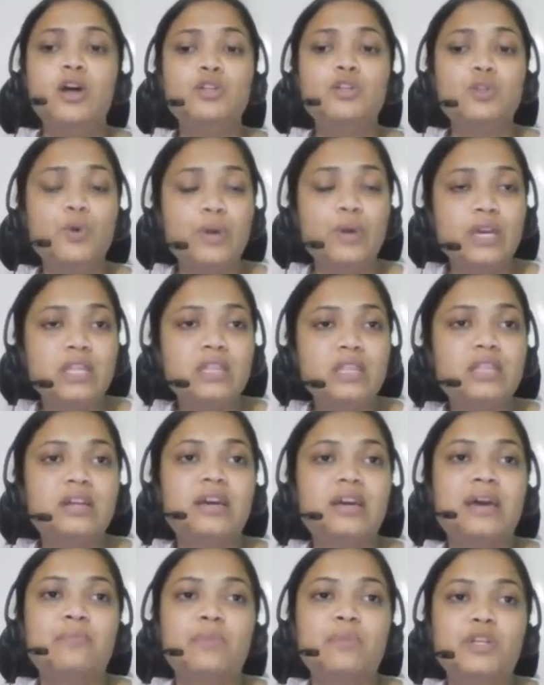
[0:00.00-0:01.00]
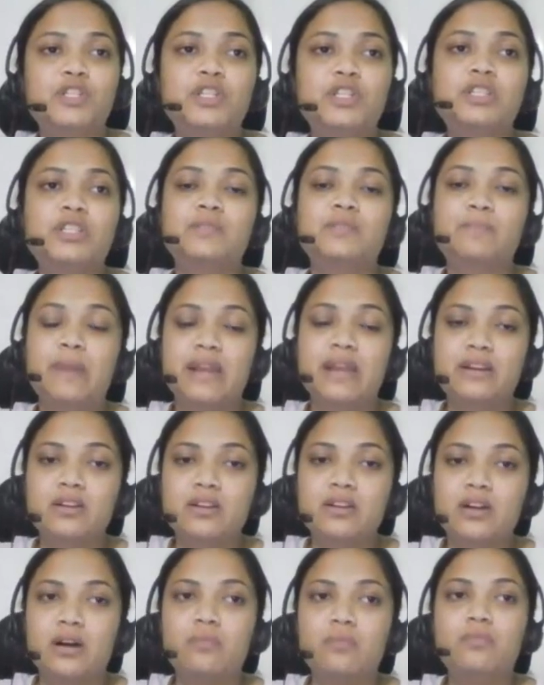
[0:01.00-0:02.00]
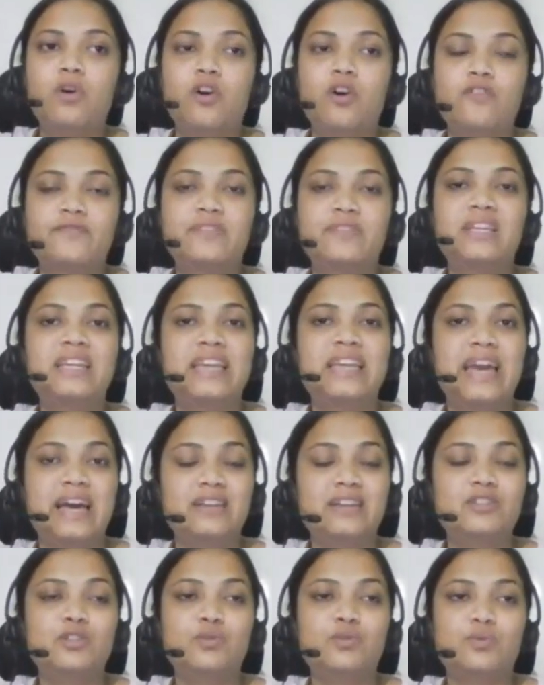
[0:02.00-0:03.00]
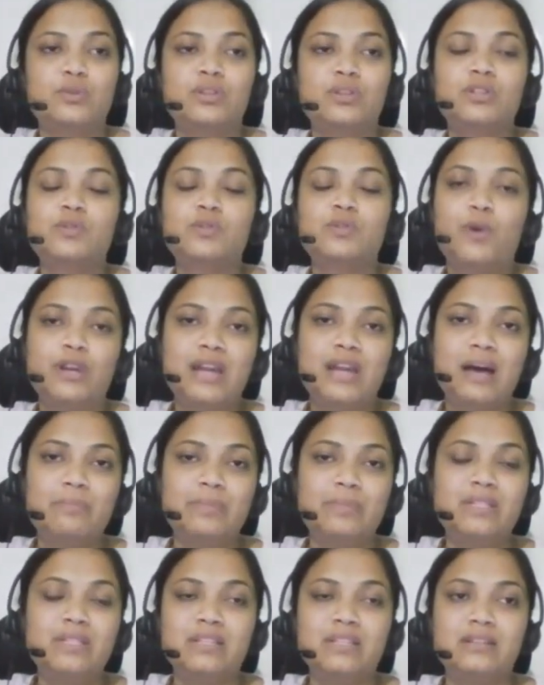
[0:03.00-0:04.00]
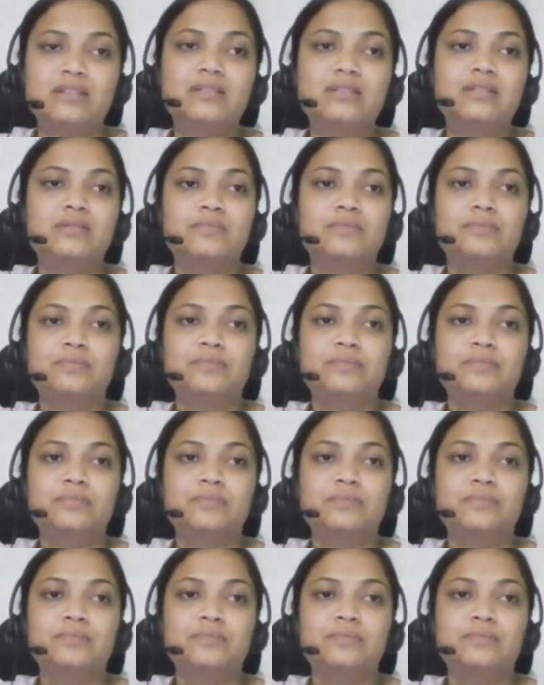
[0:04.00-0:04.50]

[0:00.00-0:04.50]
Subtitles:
So in the emission spectrum of the gas, students, what happens is,